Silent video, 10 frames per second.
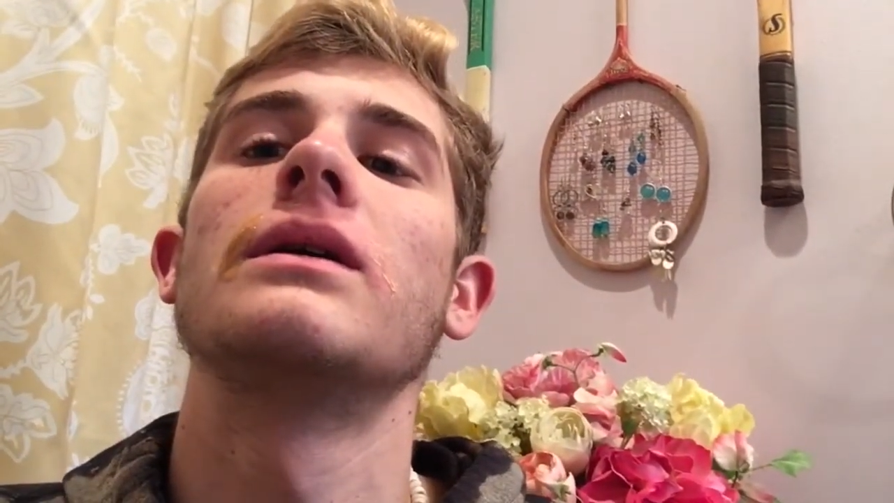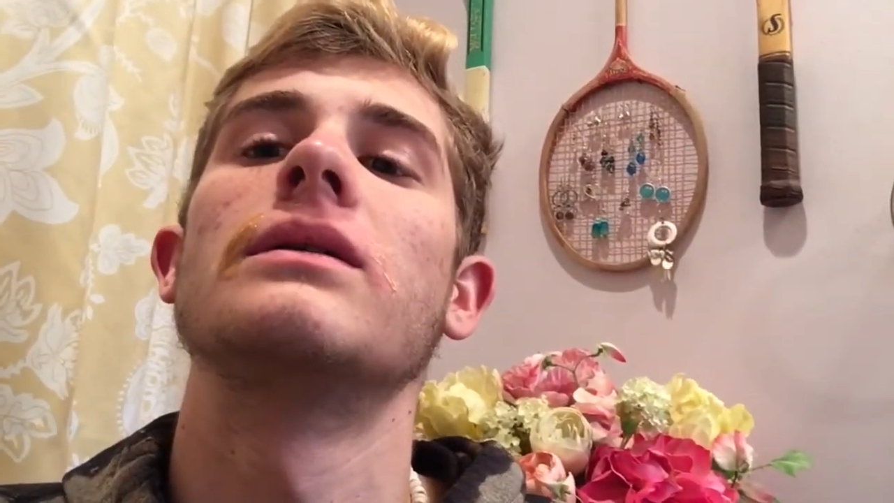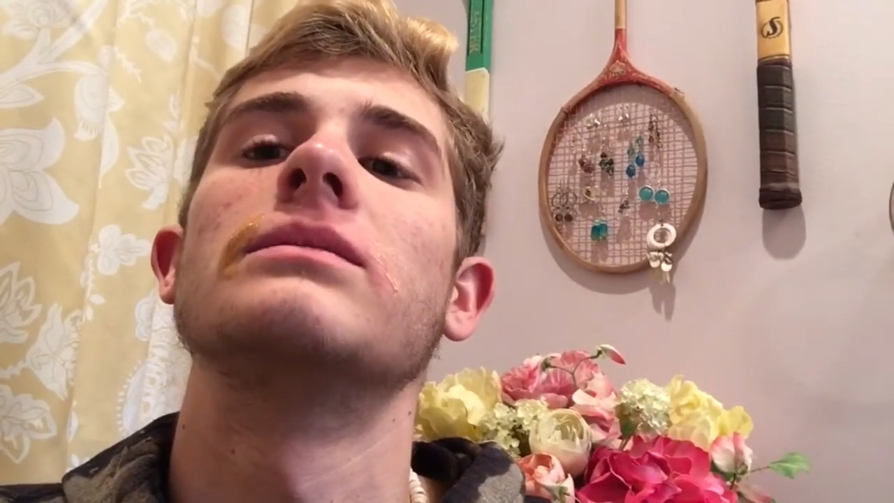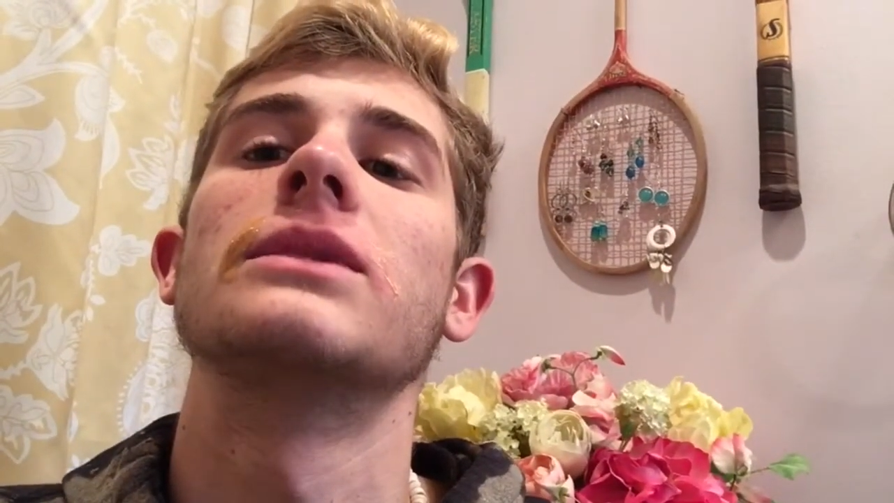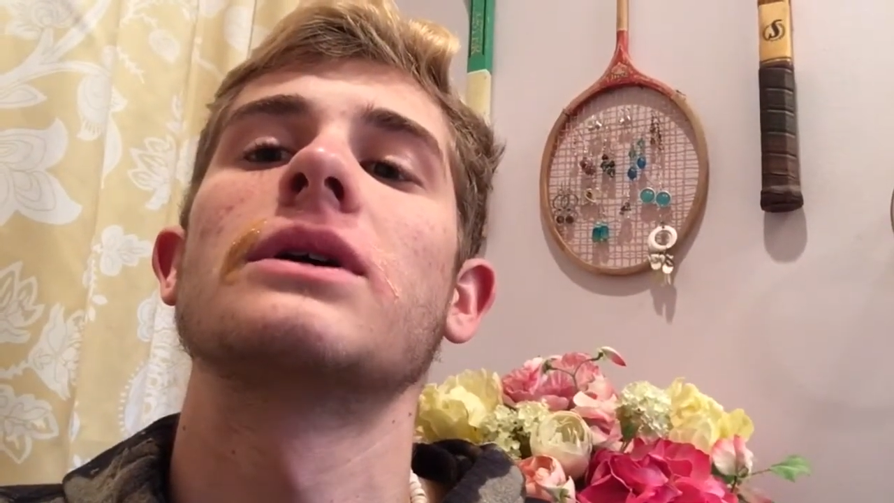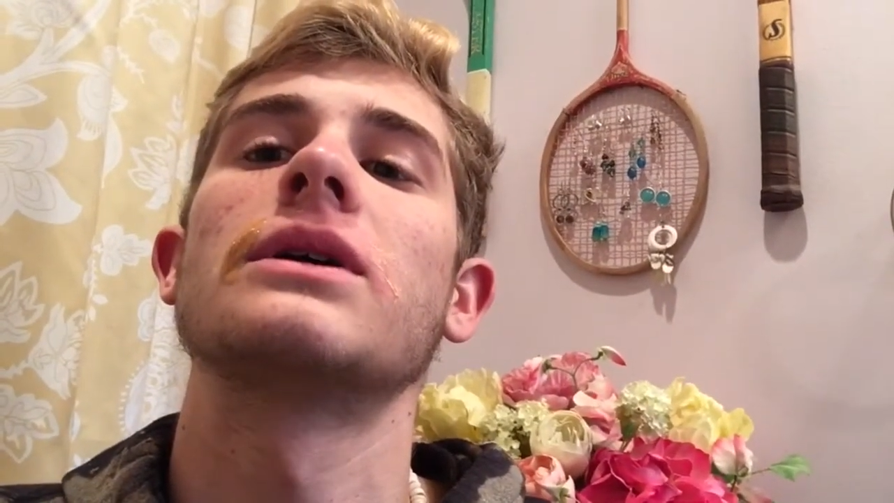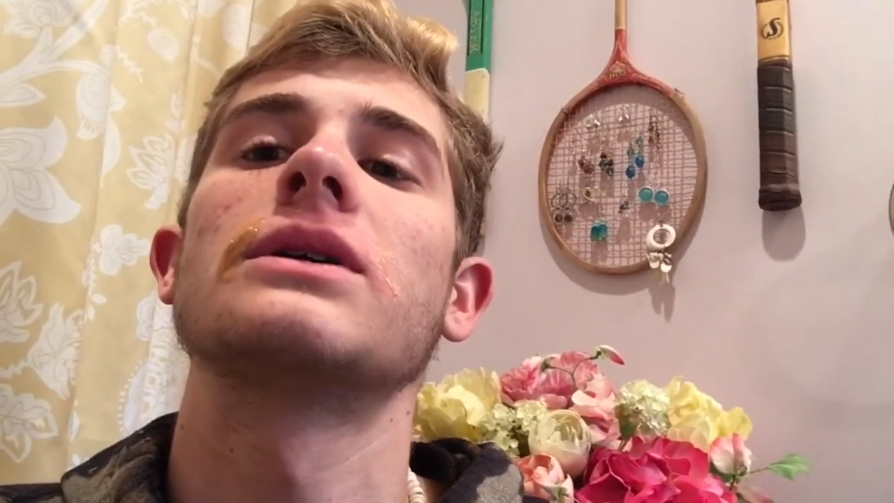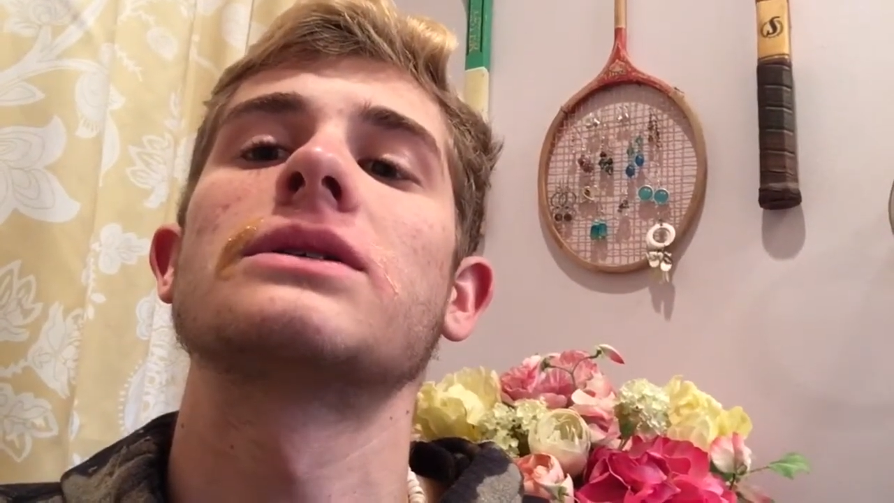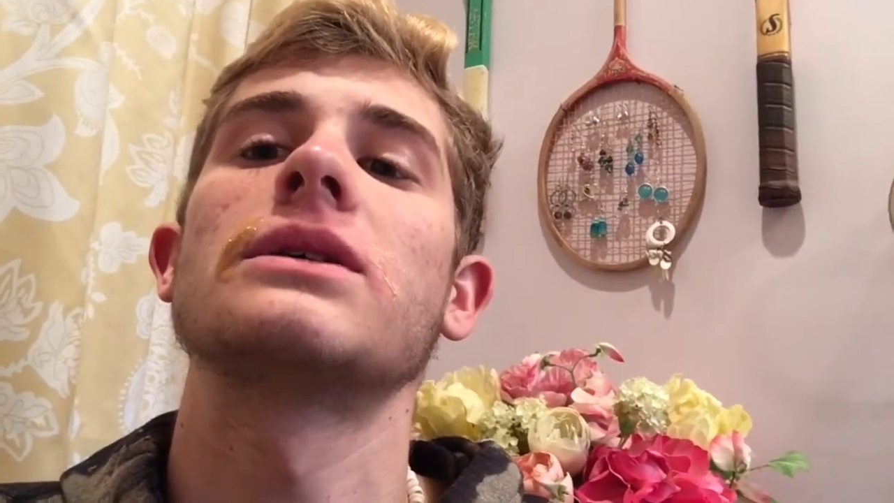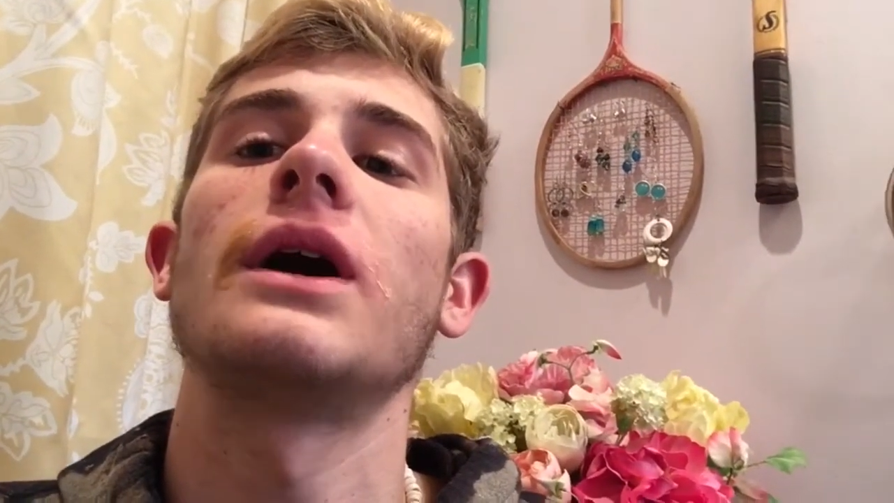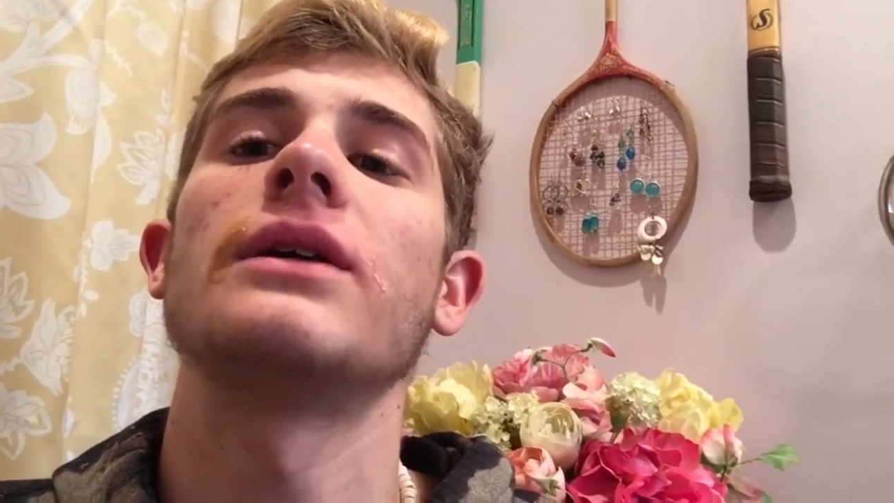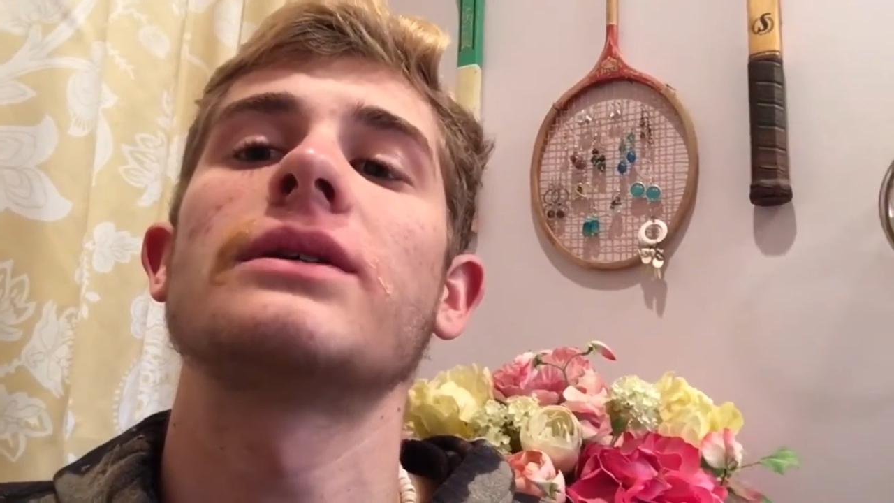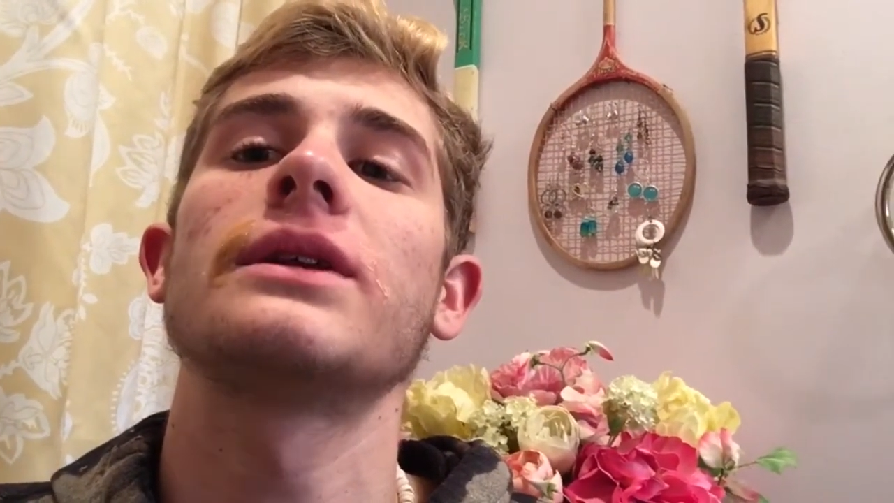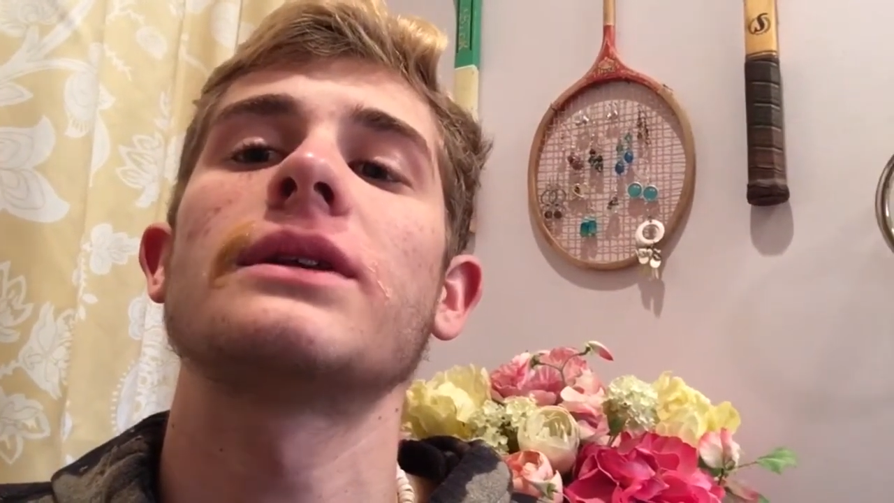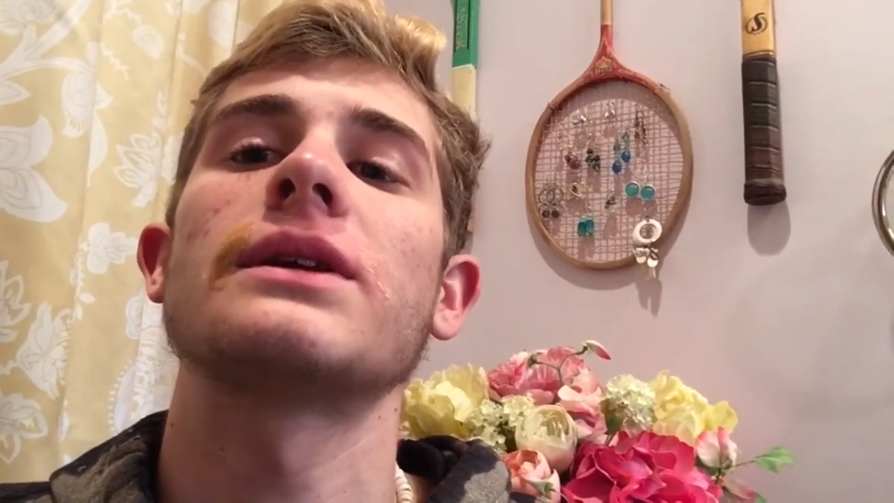Oh my gosh. I don't
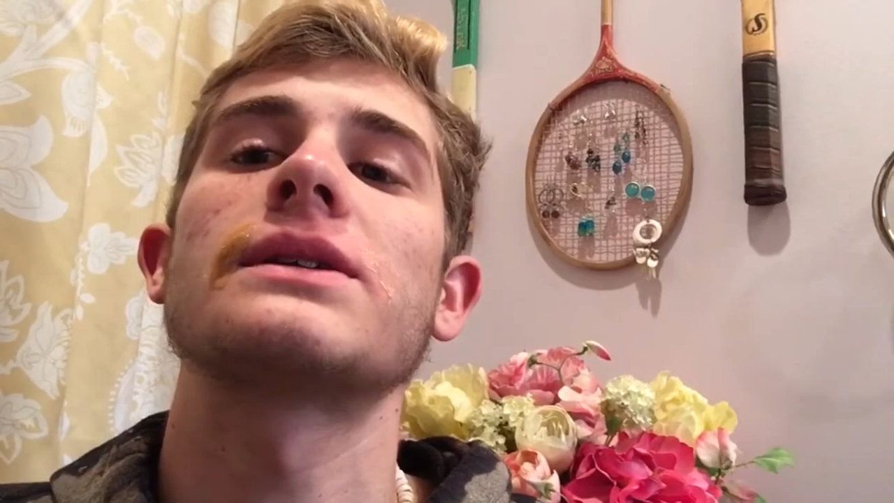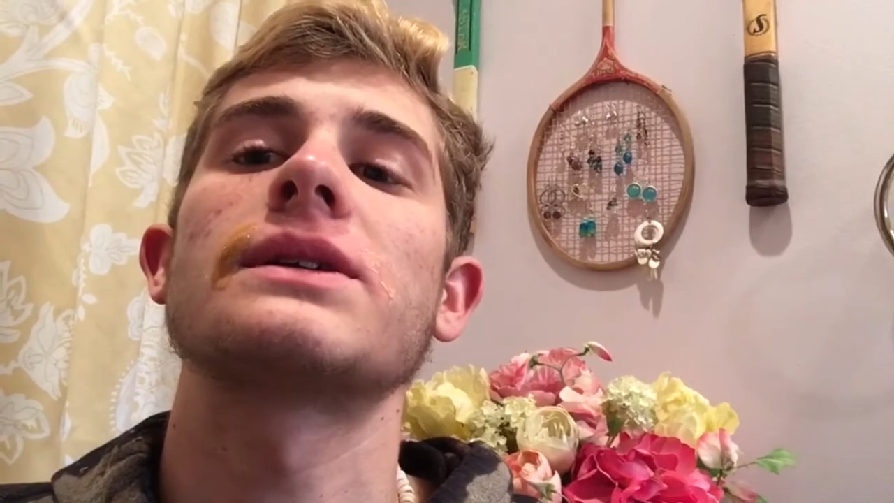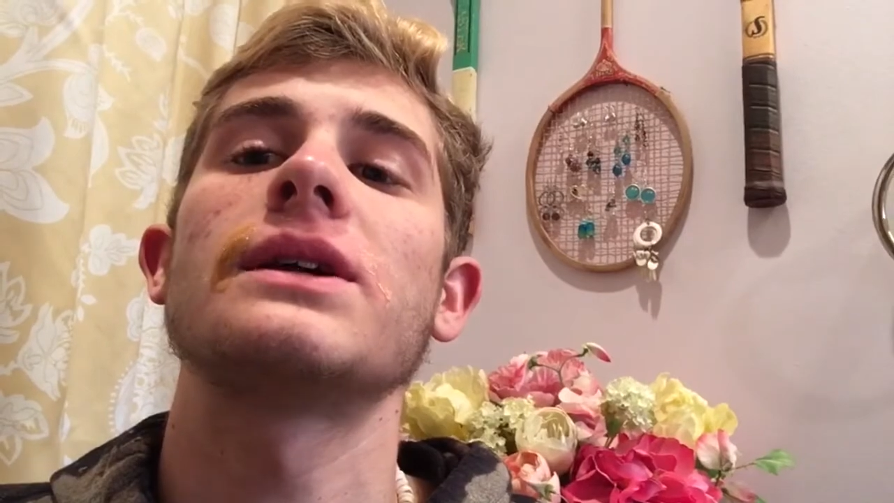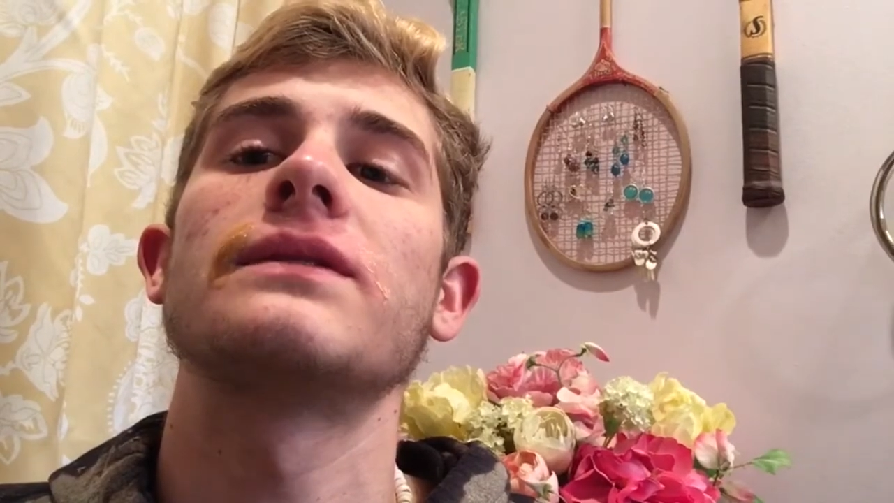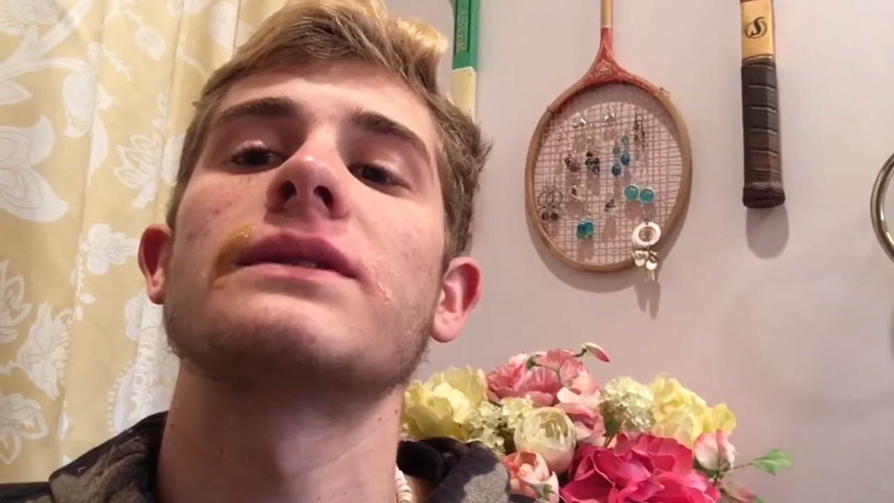think that's safe.